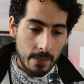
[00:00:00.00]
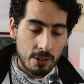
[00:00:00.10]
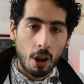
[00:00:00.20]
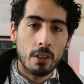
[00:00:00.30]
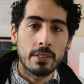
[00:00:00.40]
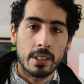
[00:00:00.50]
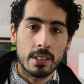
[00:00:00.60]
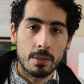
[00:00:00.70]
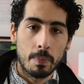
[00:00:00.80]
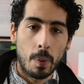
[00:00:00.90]

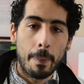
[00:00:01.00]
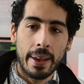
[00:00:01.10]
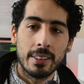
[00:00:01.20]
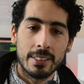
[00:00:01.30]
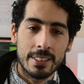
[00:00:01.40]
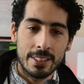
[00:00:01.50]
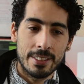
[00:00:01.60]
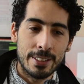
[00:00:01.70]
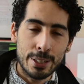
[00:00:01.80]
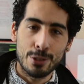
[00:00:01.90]
context propelled this
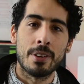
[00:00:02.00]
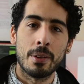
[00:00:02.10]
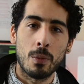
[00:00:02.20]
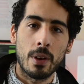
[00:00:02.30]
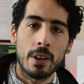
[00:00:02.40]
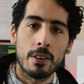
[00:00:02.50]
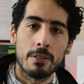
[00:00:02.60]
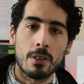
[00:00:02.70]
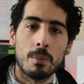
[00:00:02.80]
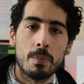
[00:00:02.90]
dissonant way
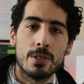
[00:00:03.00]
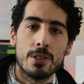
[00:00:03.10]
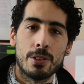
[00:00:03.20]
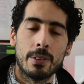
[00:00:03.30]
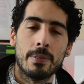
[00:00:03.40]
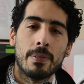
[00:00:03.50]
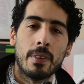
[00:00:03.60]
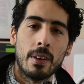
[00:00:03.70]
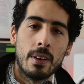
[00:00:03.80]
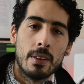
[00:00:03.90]
of composition.
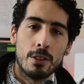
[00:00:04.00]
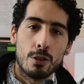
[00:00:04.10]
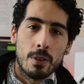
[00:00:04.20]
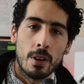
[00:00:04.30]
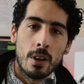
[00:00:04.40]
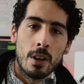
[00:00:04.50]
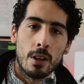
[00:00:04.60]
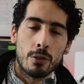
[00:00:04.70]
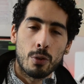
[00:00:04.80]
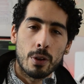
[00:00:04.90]
This
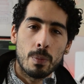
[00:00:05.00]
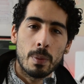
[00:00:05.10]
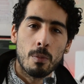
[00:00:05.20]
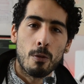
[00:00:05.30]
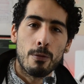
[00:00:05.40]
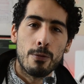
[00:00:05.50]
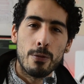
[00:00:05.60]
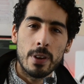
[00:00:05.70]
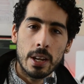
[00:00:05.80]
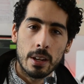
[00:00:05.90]
tried to be more
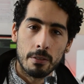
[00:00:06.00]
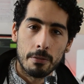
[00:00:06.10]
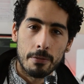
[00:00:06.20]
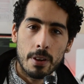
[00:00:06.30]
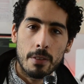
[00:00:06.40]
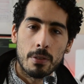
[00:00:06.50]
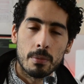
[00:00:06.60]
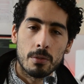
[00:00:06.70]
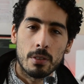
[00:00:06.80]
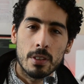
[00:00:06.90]
free from
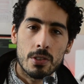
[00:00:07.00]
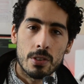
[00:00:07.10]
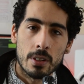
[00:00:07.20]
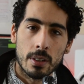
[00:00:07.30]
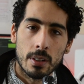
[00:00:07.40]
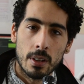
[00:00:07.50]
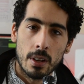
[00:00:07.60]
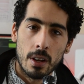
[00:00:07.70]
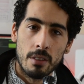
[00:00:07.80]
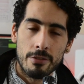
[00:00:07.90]
tradition,
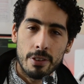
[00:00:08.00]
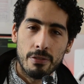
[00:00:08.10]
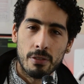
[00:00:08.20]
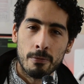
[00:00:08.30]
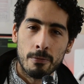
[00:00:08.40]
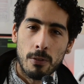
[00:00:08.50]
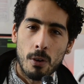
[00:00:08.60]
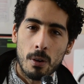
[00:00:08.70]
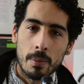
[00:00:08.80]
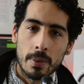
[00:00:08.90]
and free from
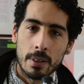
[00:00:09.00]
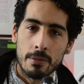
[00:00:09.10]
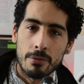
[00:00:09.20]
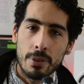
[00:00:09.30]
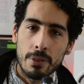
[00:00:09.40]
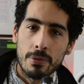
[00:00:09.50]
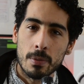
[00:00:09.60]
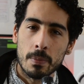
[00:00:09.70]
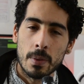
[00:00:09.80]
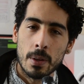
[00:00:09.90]
form, and free
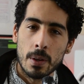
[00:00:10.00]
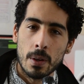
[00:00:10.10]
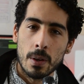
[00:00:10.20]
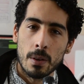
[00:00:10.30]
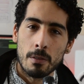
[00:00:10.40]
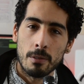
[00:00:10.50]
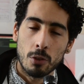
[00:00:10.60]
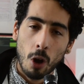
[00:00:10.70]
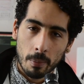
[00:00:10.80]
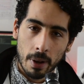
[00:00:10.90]
from
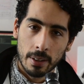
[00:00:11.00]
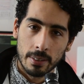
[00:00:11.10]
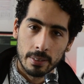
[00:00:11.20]
dogma.